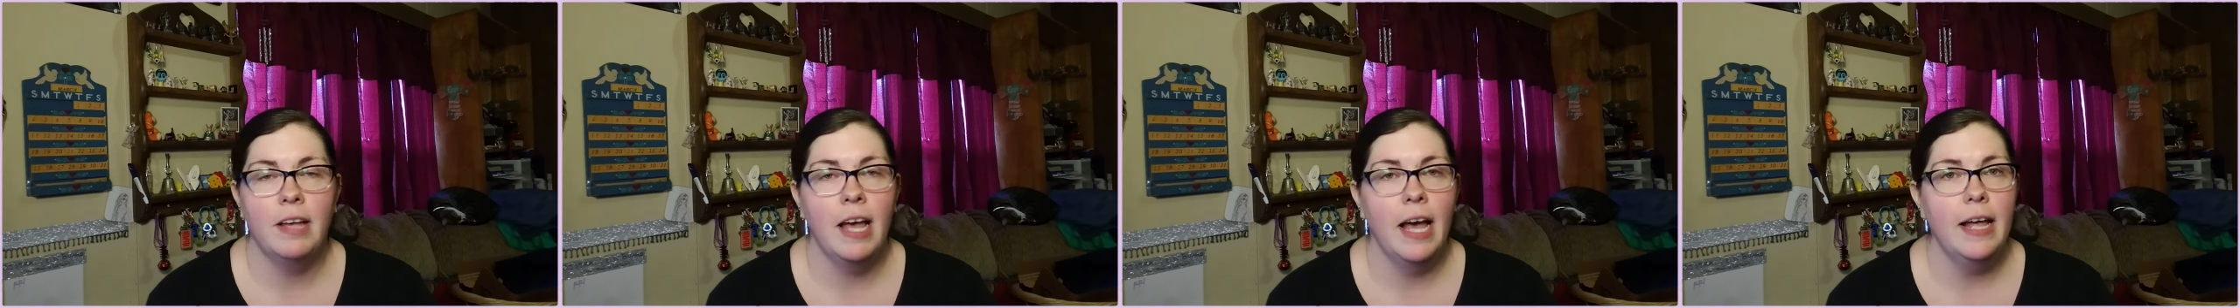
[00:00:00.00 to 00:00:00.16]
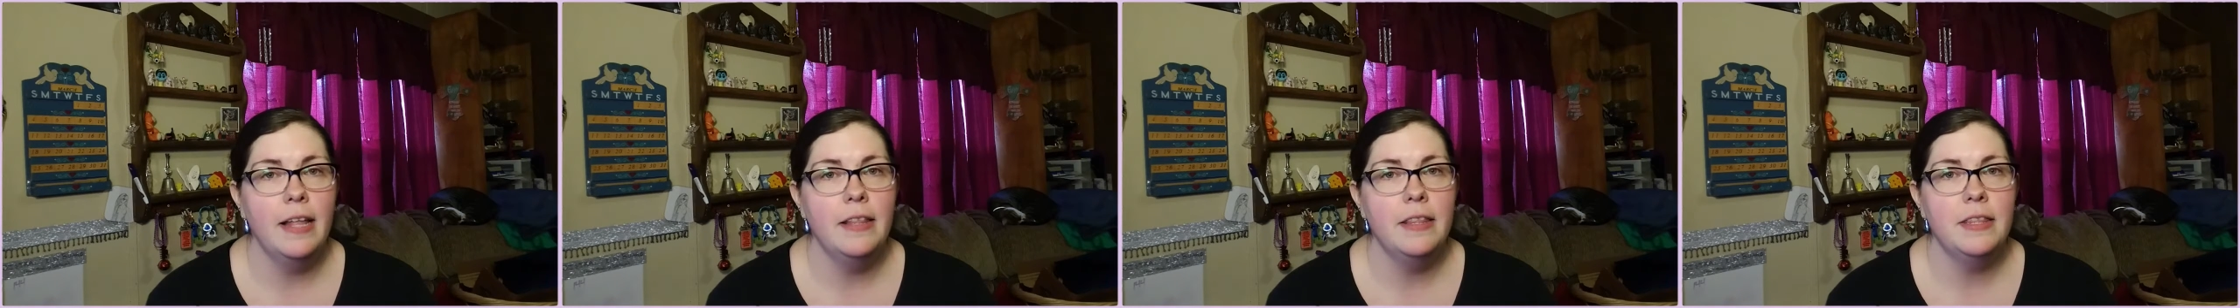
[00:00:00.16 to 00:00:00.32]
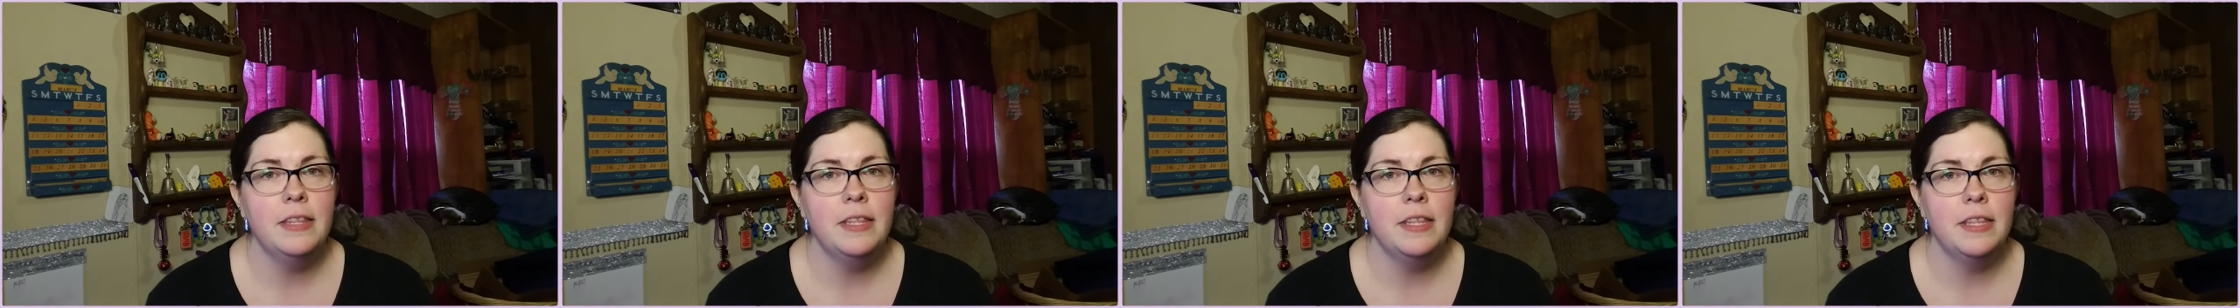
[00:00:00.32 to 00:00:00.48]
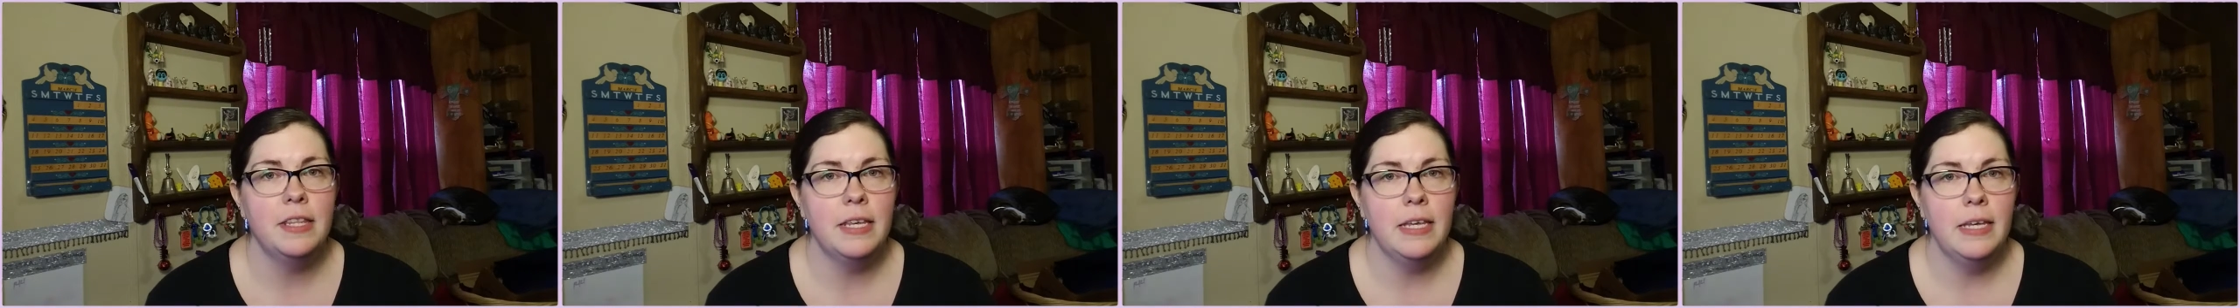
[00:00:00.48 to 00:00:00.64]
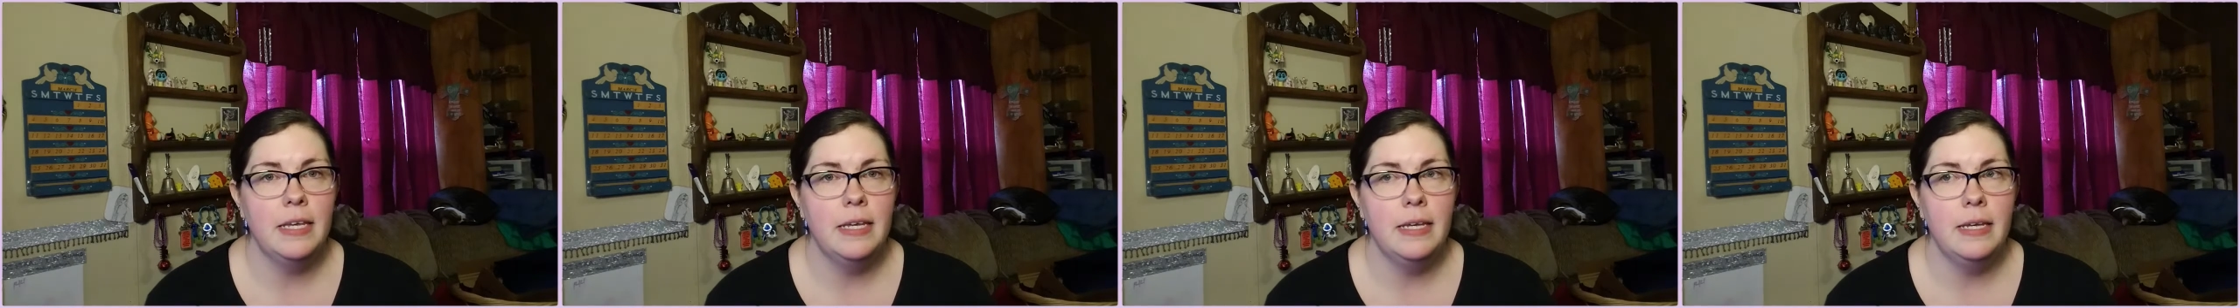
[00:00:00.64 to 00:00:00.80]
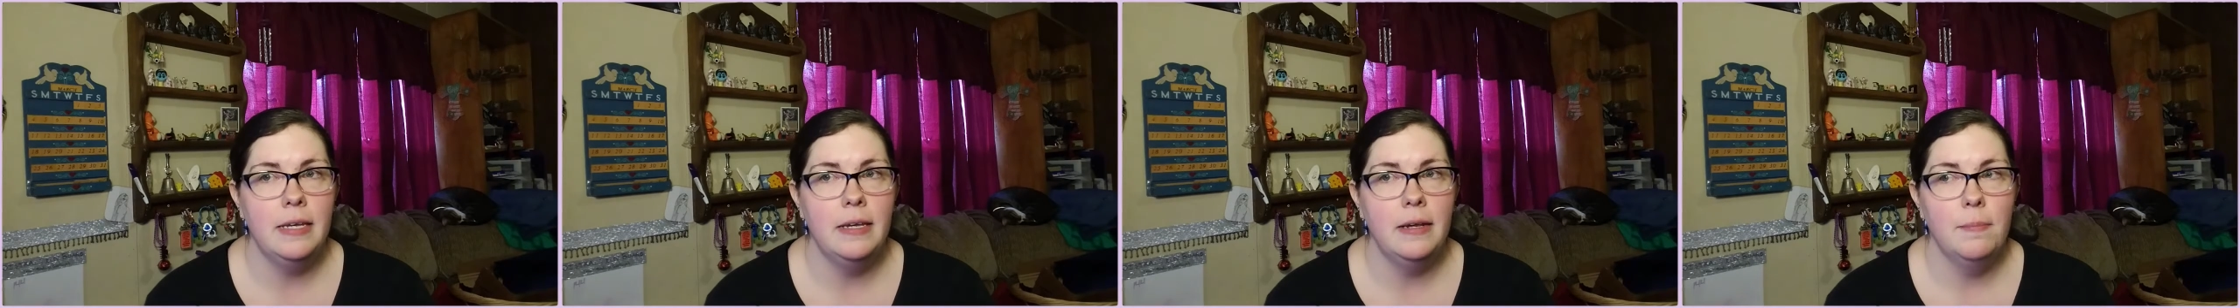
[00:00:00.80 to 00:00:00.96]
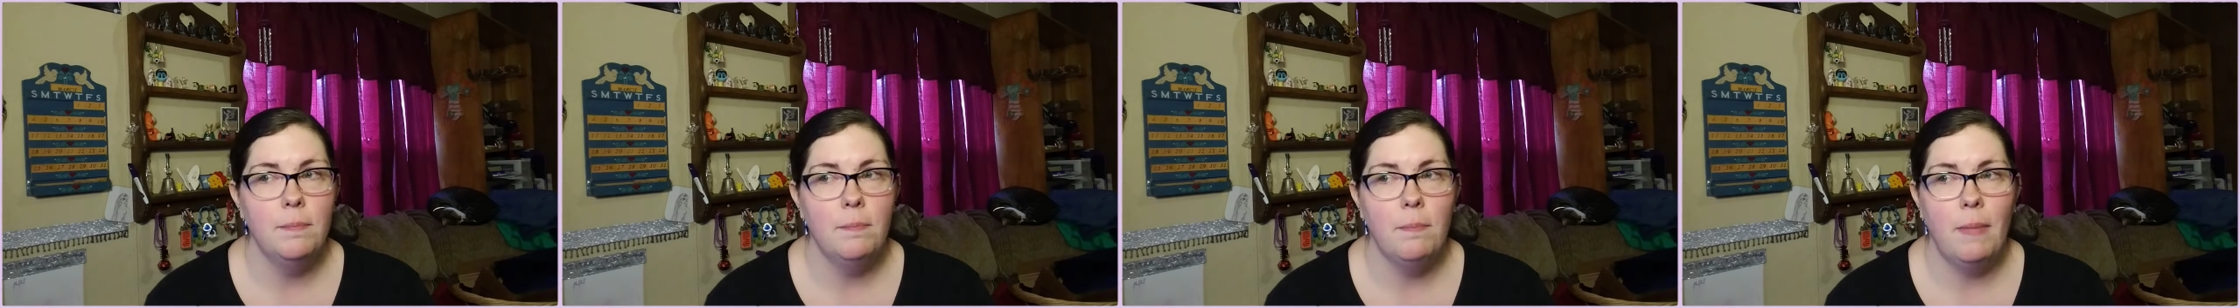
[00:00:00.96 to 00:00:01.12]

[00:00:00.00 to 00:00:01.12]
gotten the